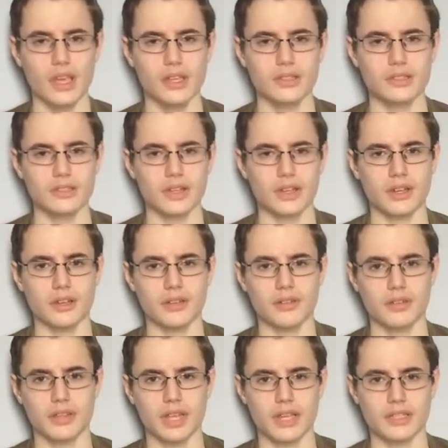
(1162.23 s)
So
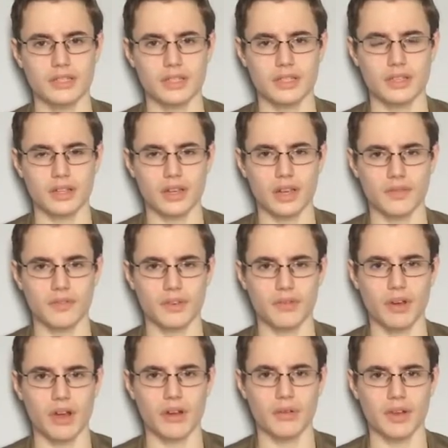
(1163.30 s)
that's a lovely
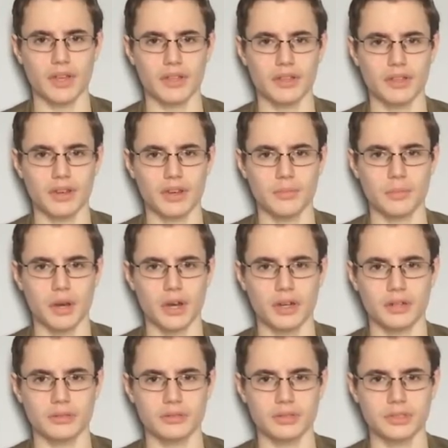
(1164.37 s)
railway, 9
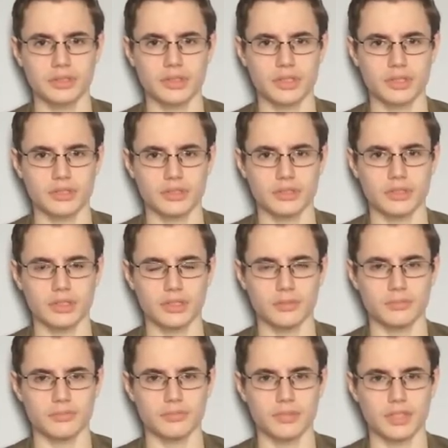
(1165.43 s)
miles, and
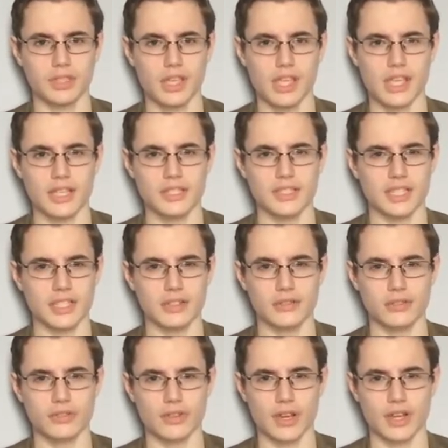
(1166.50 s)
it is single
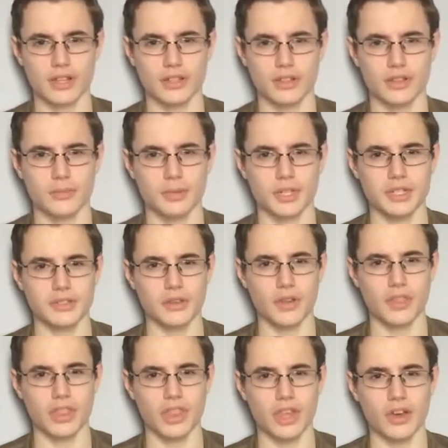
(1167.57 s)
track though, but it's
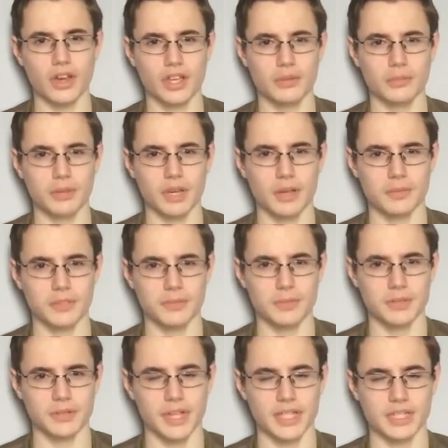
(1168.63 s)
got 9
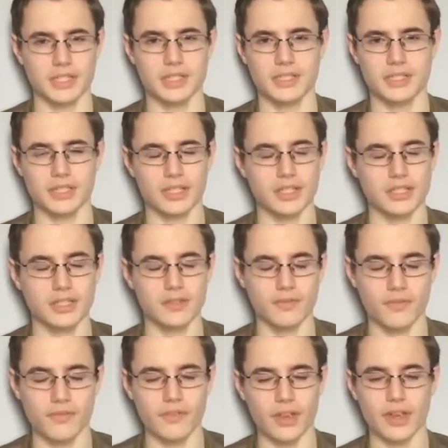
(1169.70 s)
purpose-built engines, and it's
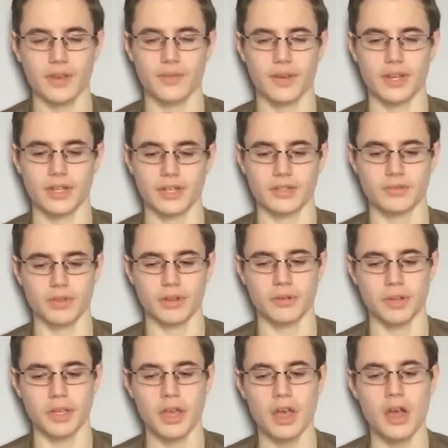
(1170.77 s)
a very, very nice
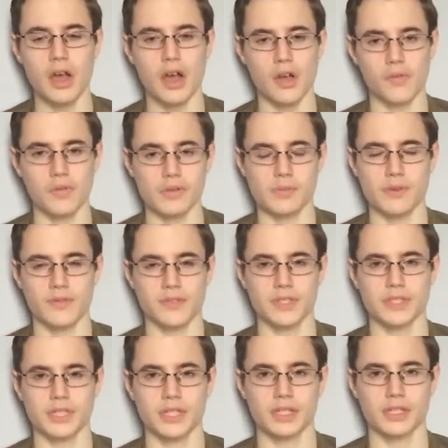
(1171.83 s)
railway. I will be
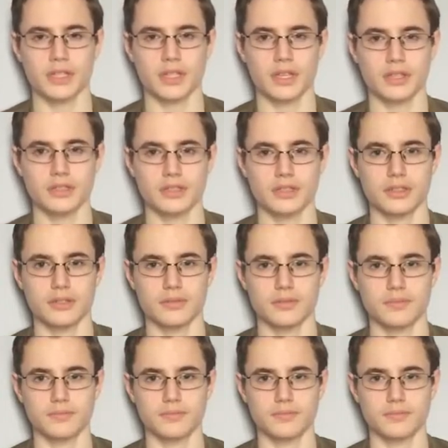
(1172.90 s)
visiting it again soon.